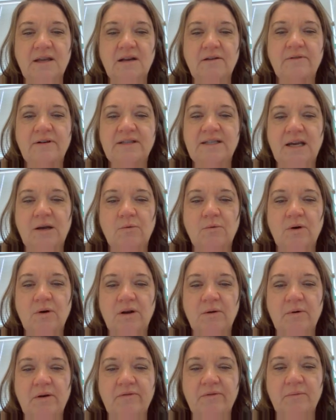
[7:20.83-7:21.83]
Then if I take
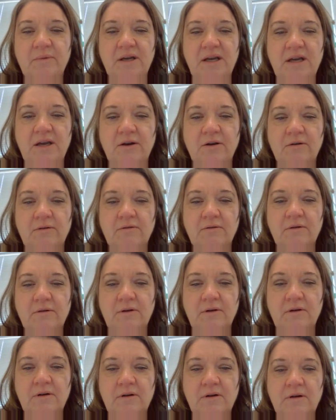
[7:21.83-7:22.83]
1 away from here,
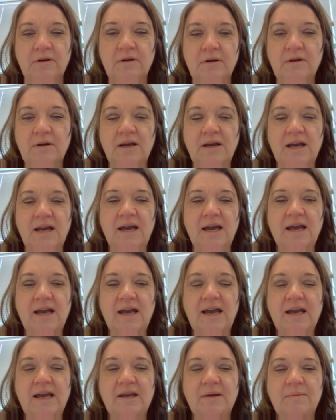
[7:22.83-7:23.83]

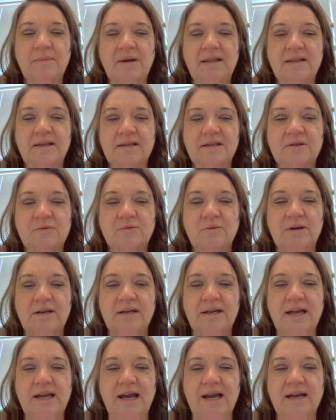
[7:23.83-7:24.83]
I can make this
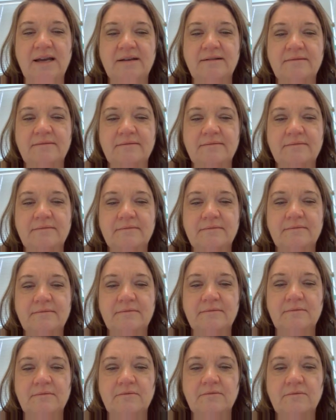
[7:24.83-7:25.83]
one 9,
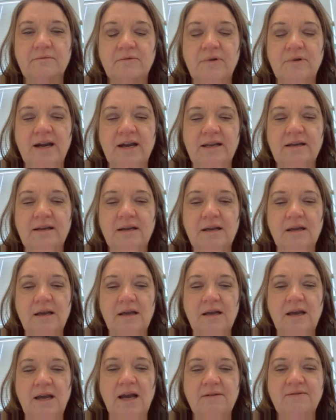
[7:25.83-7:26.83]
right?
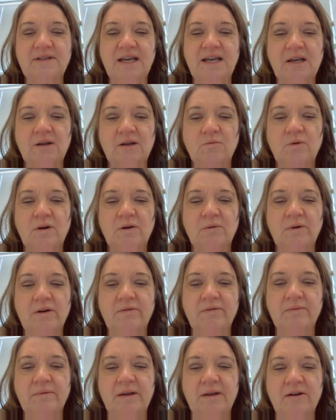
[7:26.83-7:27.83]
I've taken 1
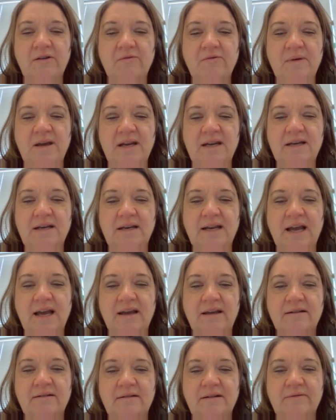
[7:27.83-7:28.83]
away from there, made it
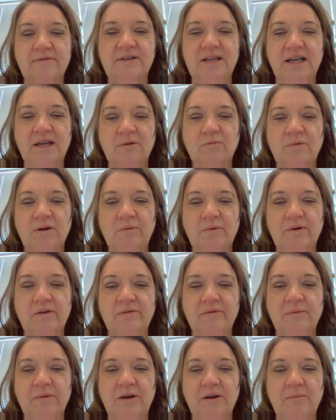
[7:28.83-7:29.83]
9. I've taken 1
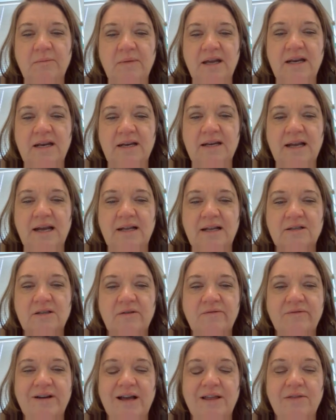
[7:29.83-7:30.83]
away from there, made it
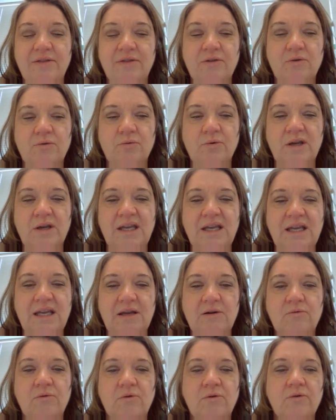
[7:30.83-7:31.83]
9. So I've got 3
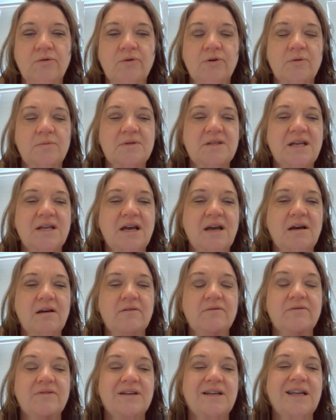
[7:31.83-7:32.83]
equal groups
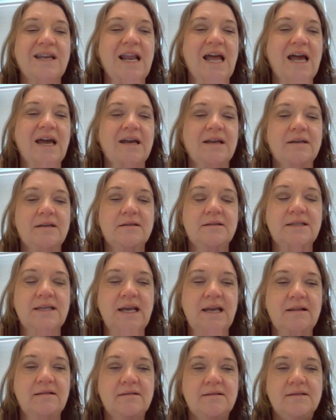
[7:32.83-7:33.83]
of
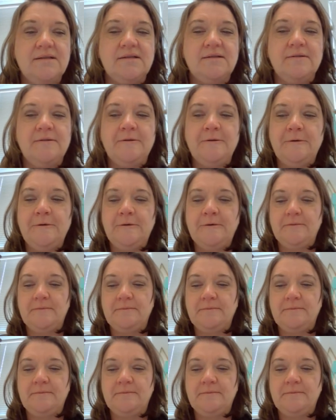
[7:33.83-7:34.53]
9/10.